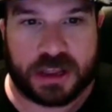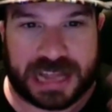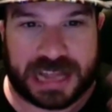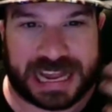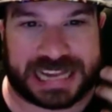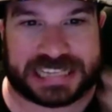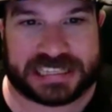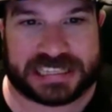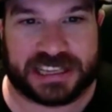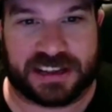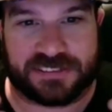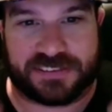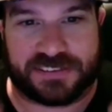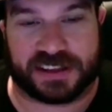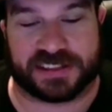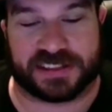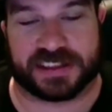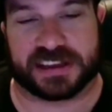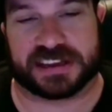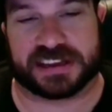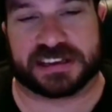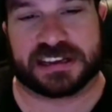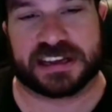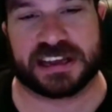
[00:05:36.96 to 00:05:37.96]
I love how
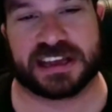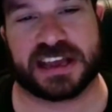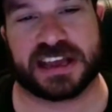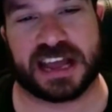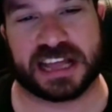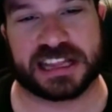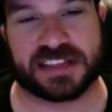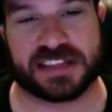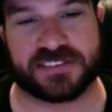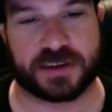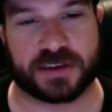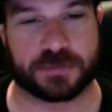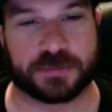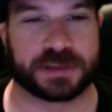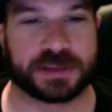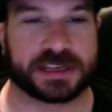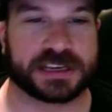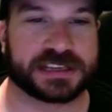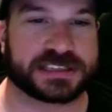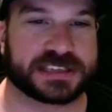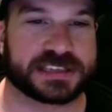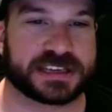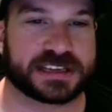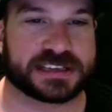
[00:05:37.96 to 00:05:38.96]

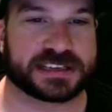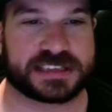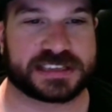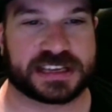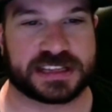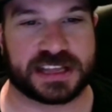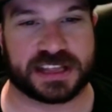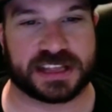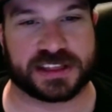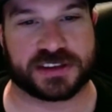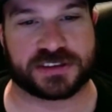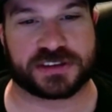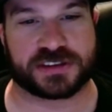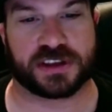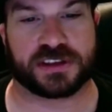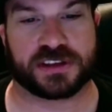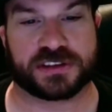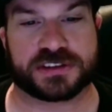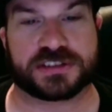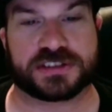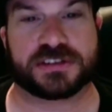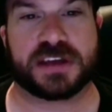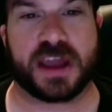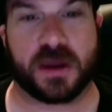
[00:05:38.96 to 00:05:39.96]
Blaze said that in the trailer.
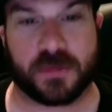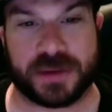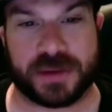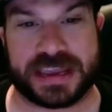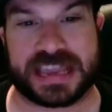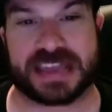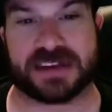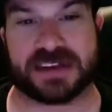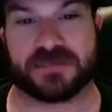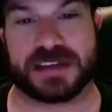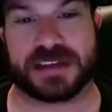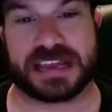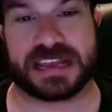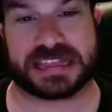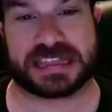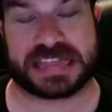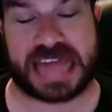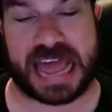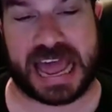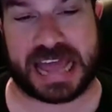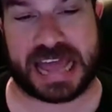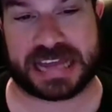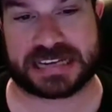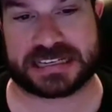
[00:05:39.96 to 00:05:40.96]
So yeah, we get
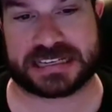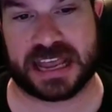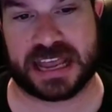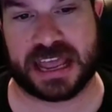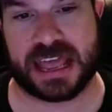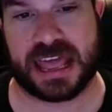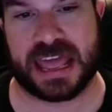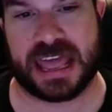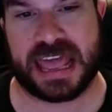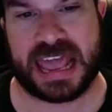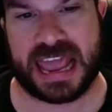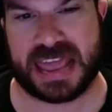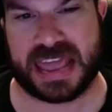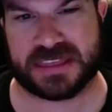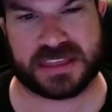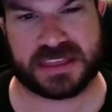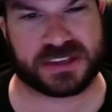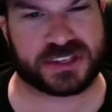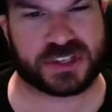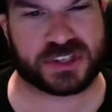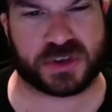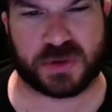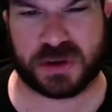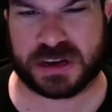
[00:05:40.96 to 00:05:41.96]
that, and then the
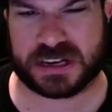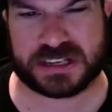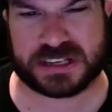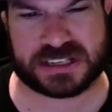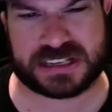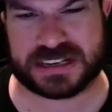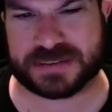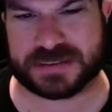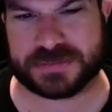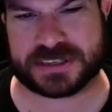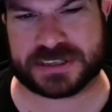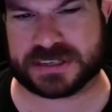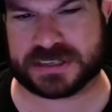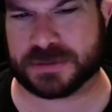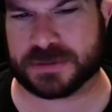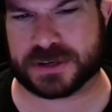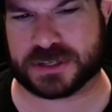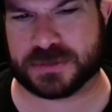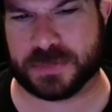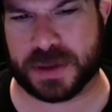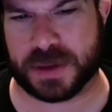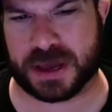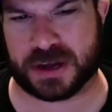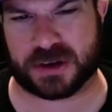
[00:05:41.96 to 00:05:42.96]
screen is going to be so
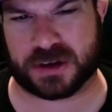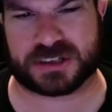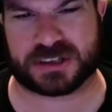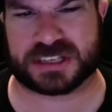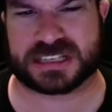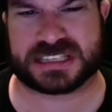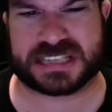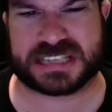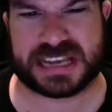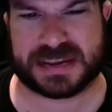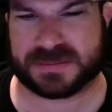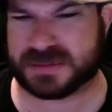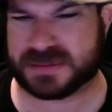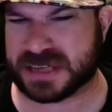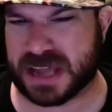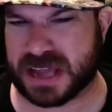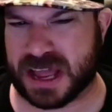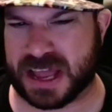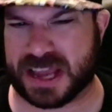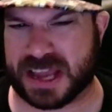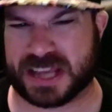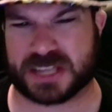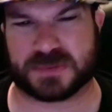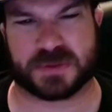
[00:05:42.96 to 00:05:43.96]
much better. It's the same
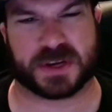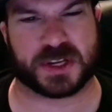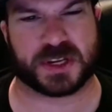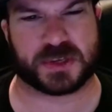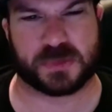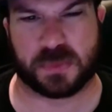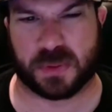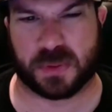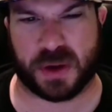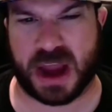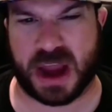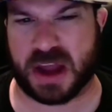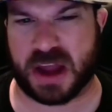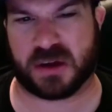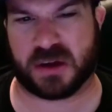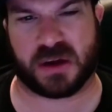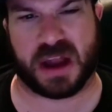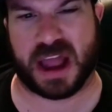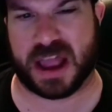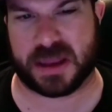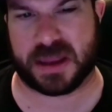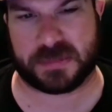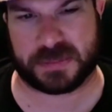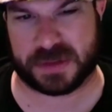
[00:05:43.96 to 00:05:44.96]
size, but it's brighter,
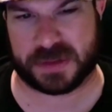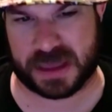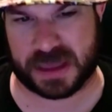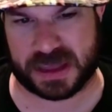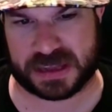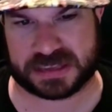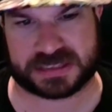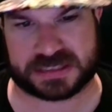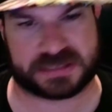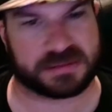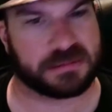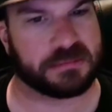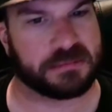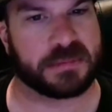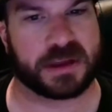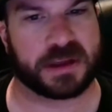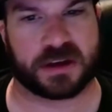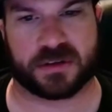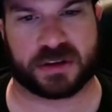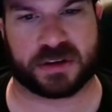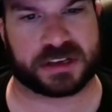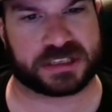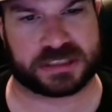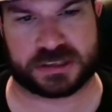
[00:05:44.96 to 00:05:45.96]
IPS, a bigger
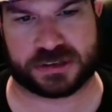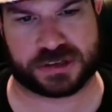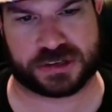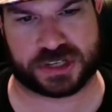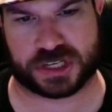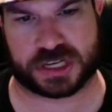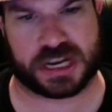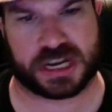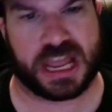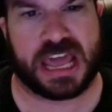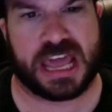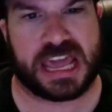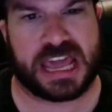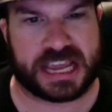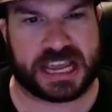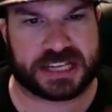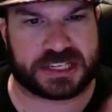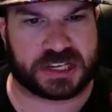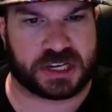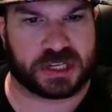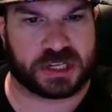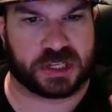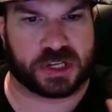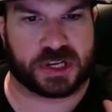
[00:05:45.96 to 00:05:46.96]
resolution. It's
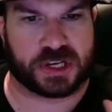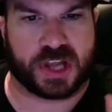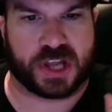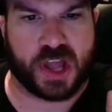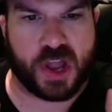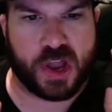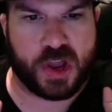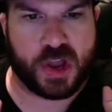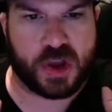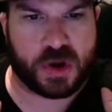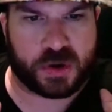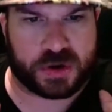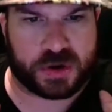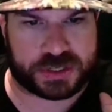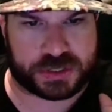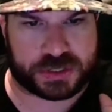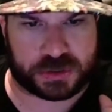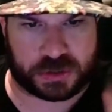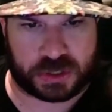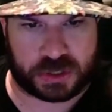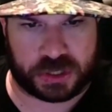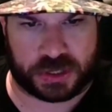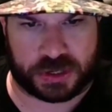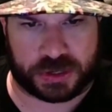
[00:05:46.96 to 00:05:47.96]
going to look crystal
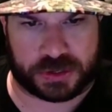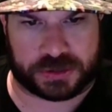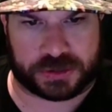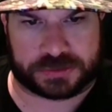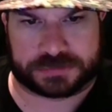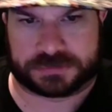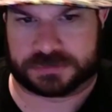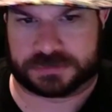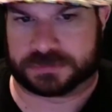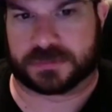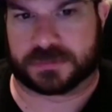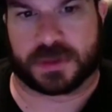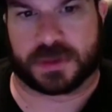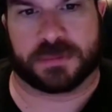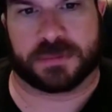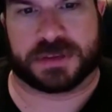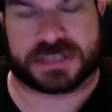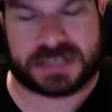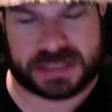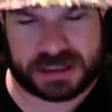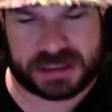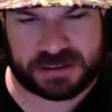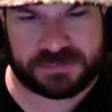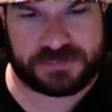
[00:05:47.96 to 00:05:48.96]
clear. It's
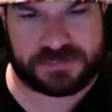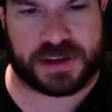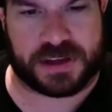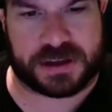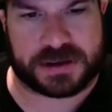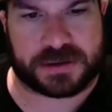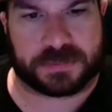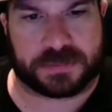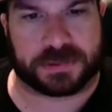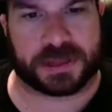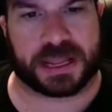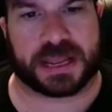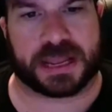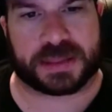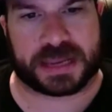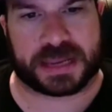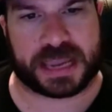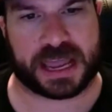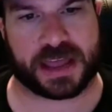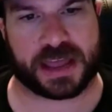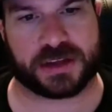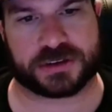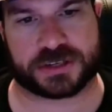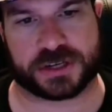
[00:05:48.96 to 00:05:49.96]
something fun to play on the
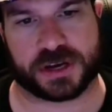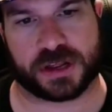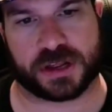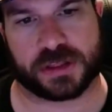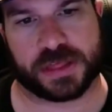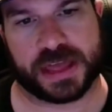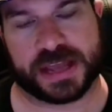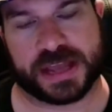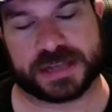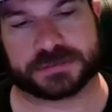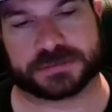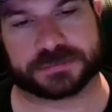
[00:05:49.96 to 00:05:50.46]
couch and all that.